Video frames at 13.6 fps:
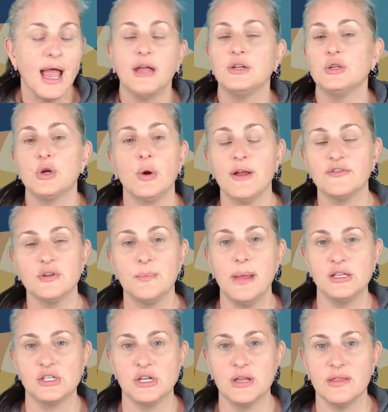And you don't have to
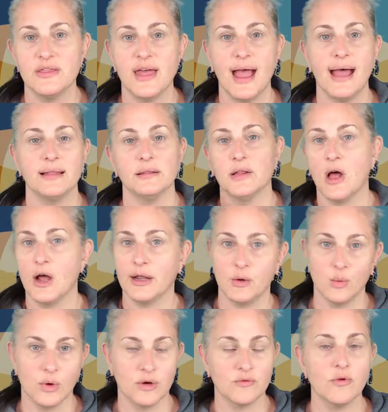mention that login
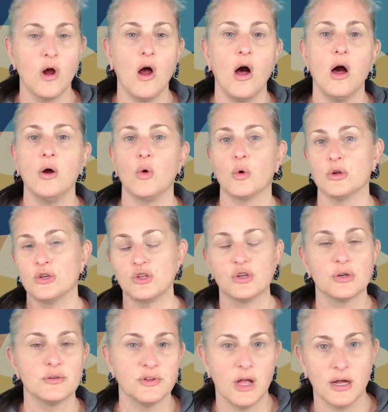went wrong or you should
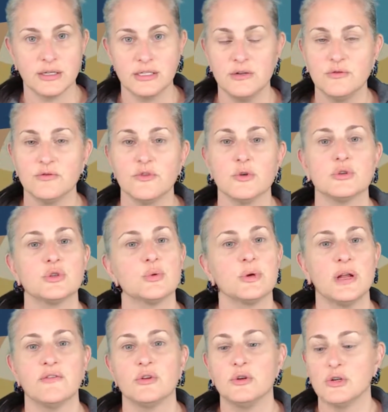have logged in first or
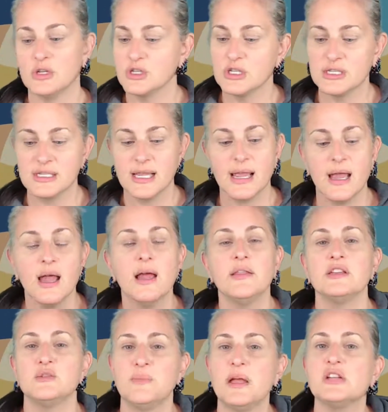whatever. You can just say,
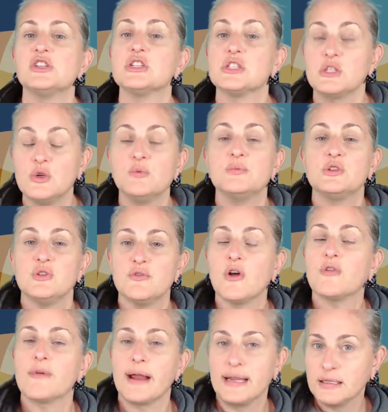this page assumes you've
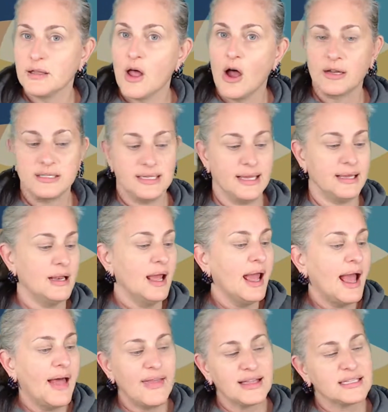already logged in.
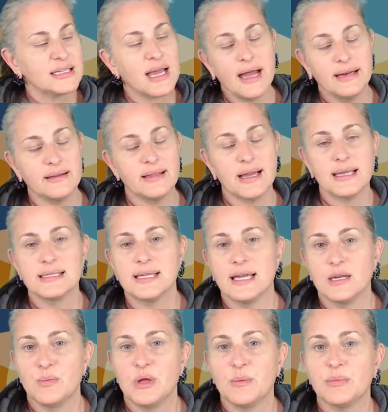And that's the kind of thing I say
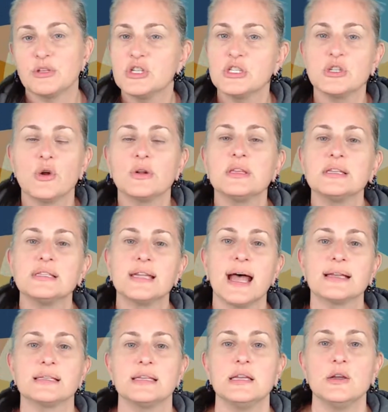to people, just start this
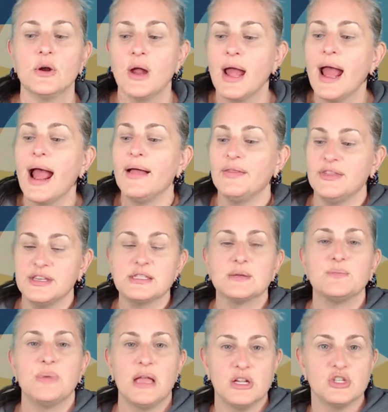task here and this
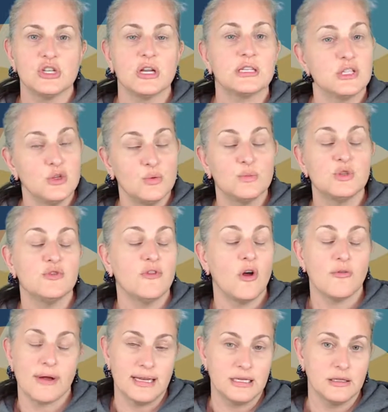page assumes you've
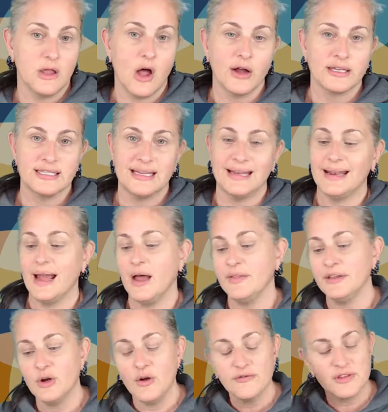already logged in. Now they
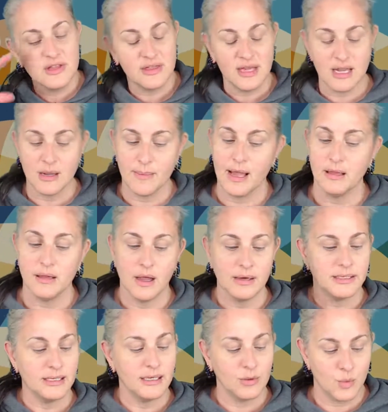don't have to think about
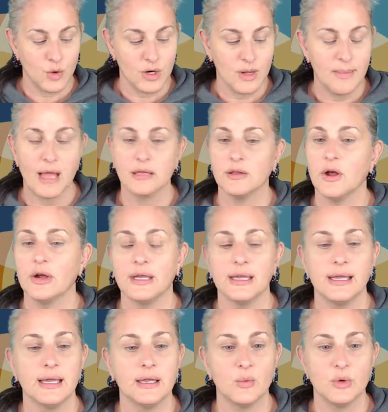logging in, worry about logging
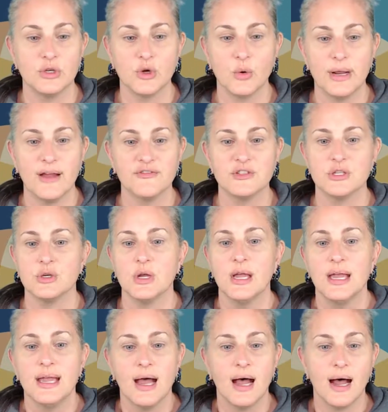in, and we don't have to
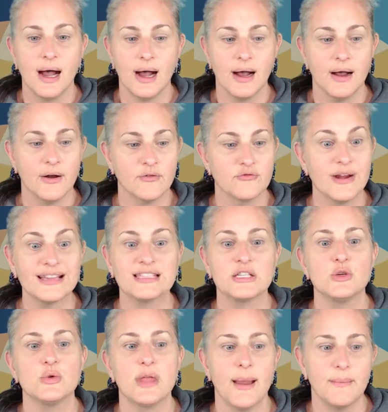
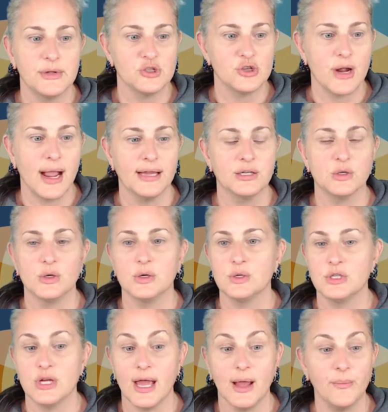rescue them and try
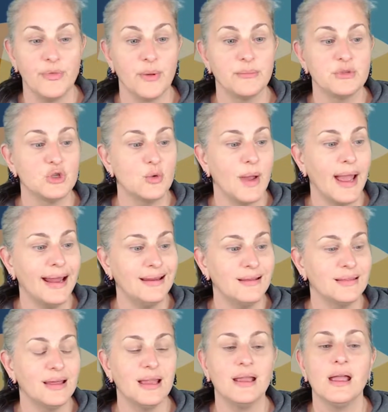to help them do
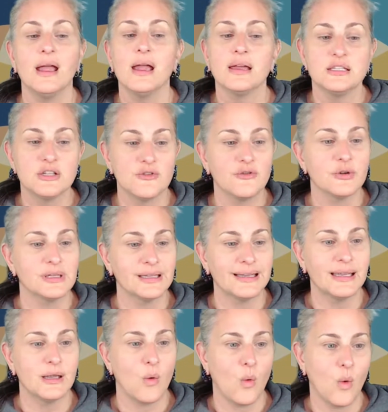anything
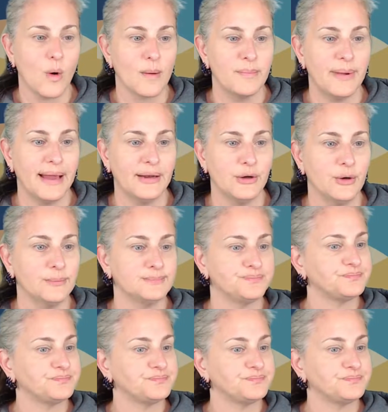differently or better.